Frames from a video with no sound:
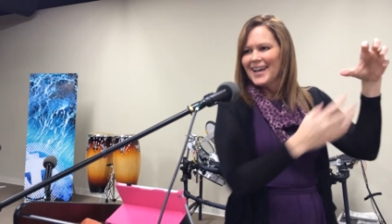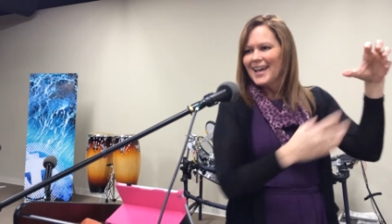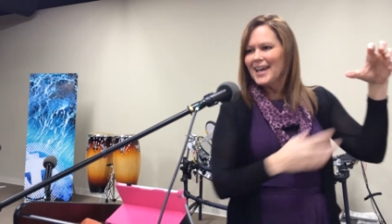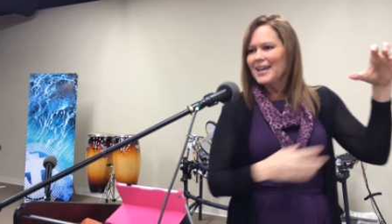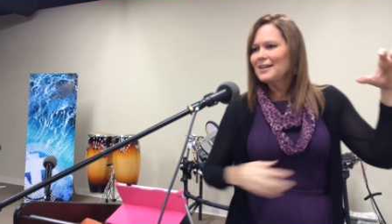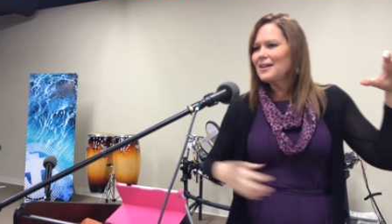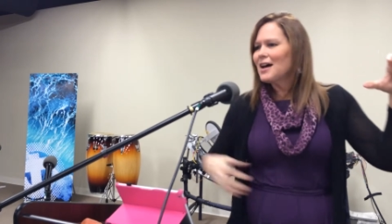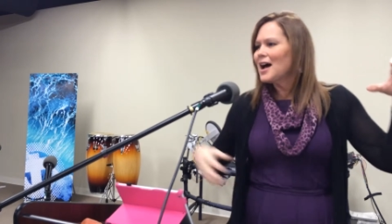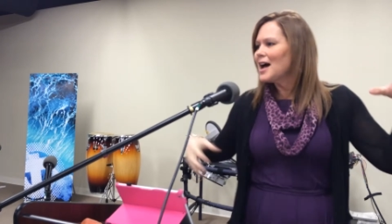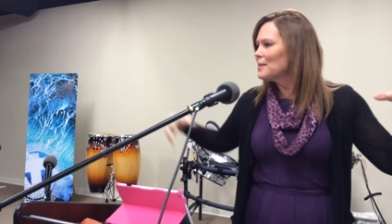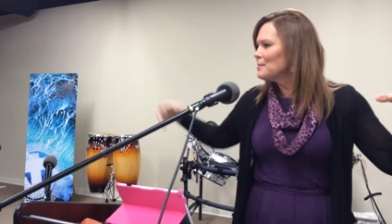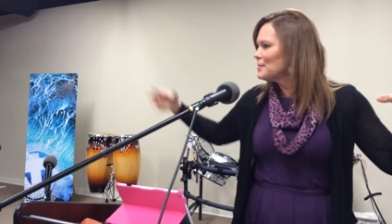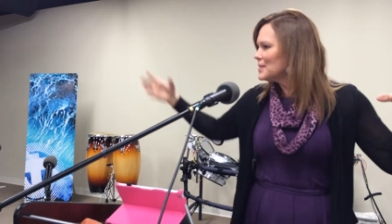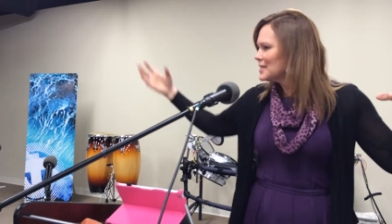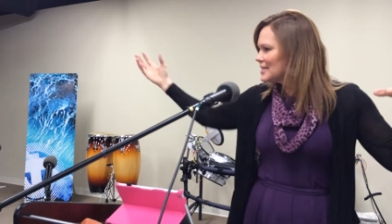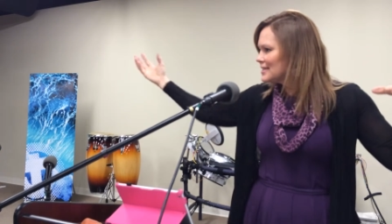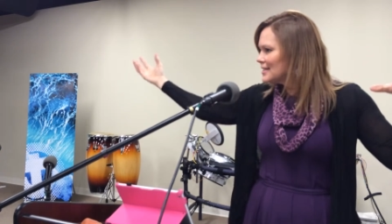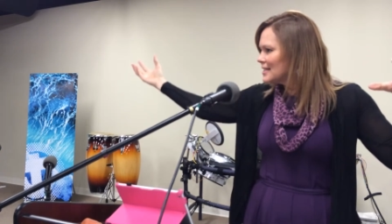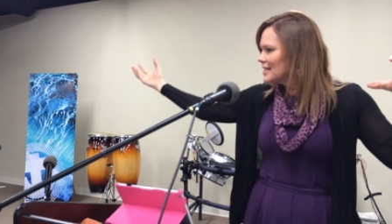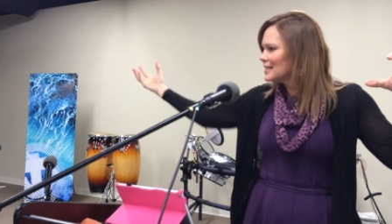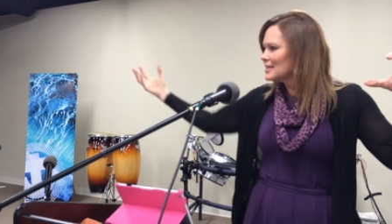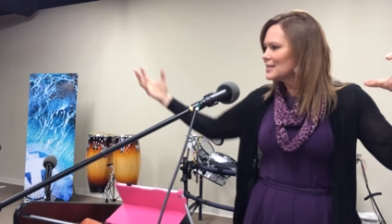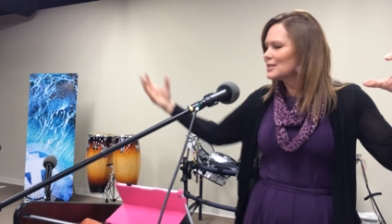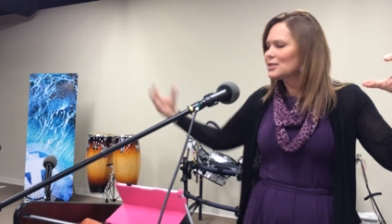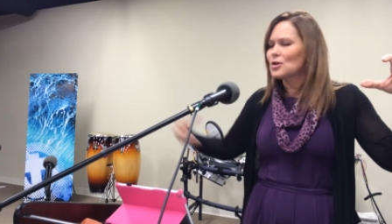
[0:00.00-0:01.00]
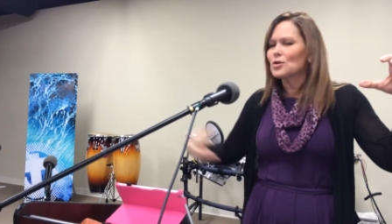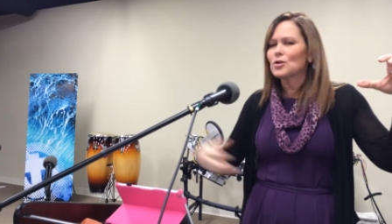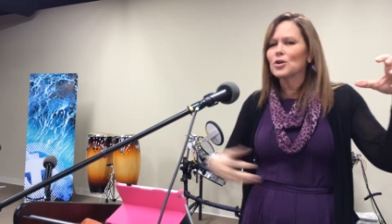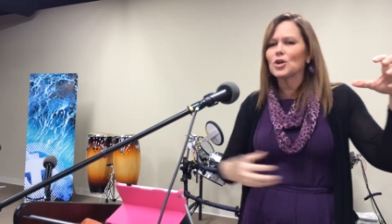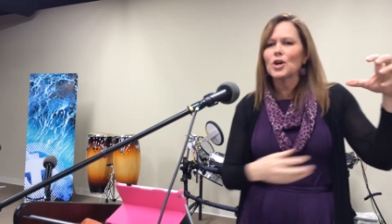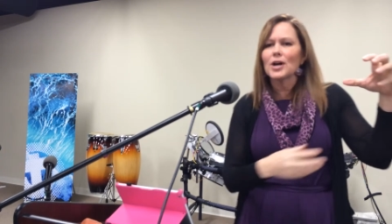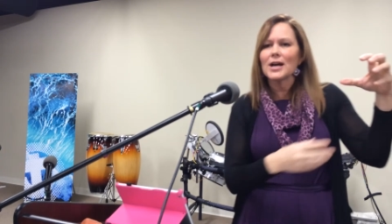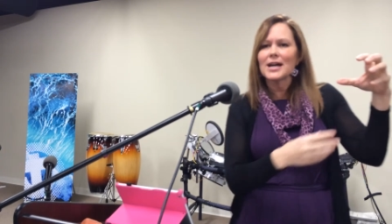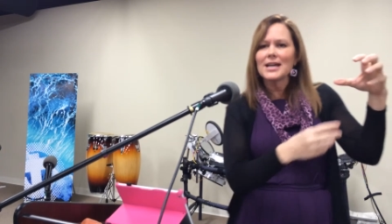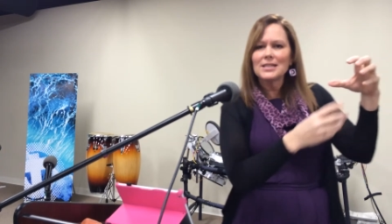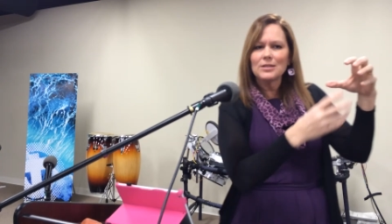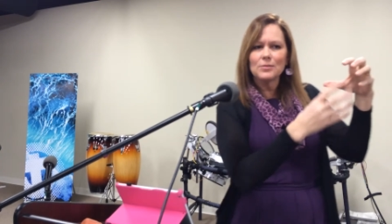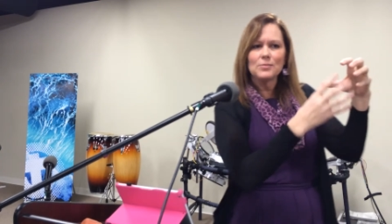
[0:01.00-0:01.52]
And God must think it's so
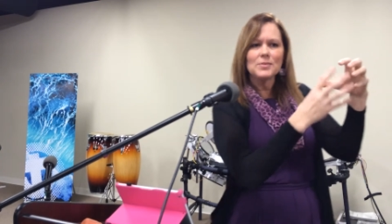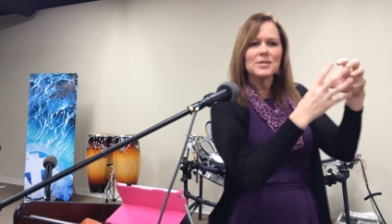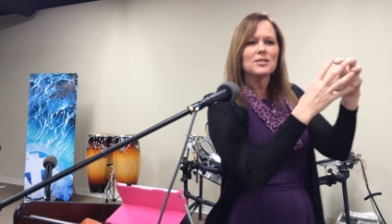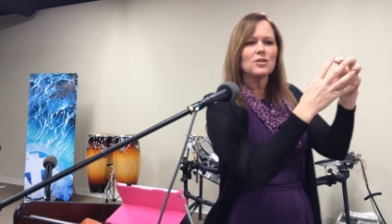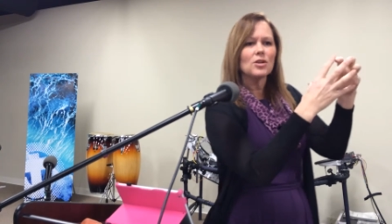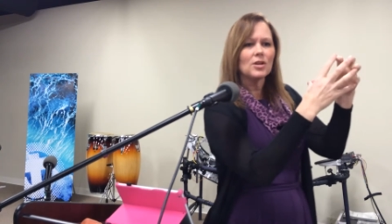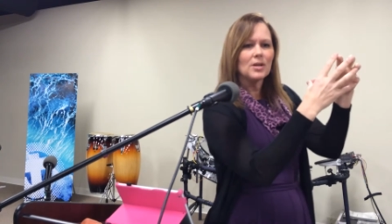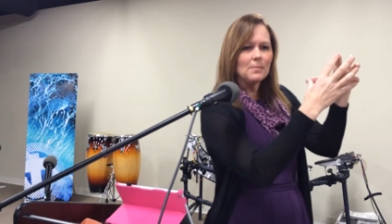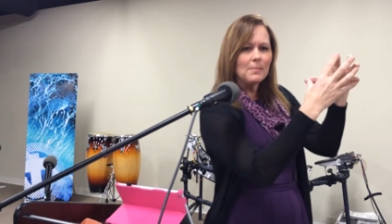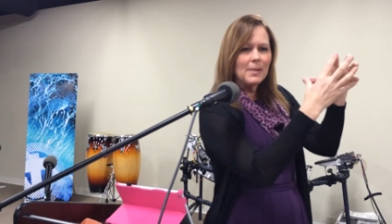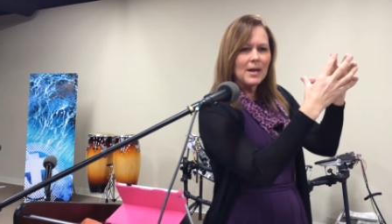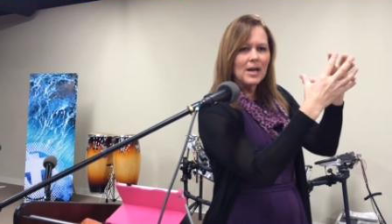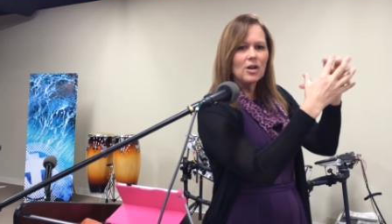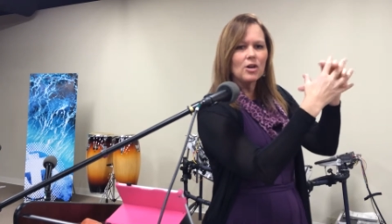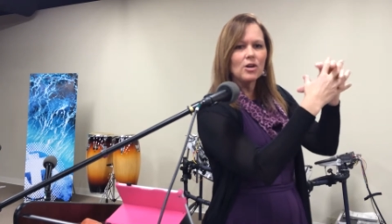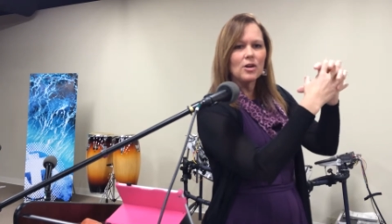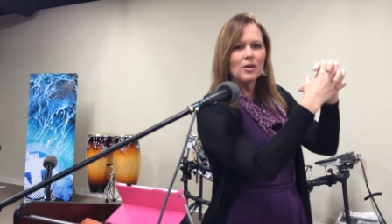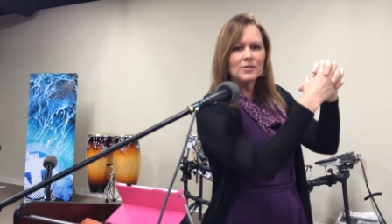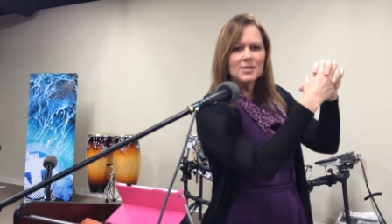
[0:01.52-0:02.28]
crazy. We start comparing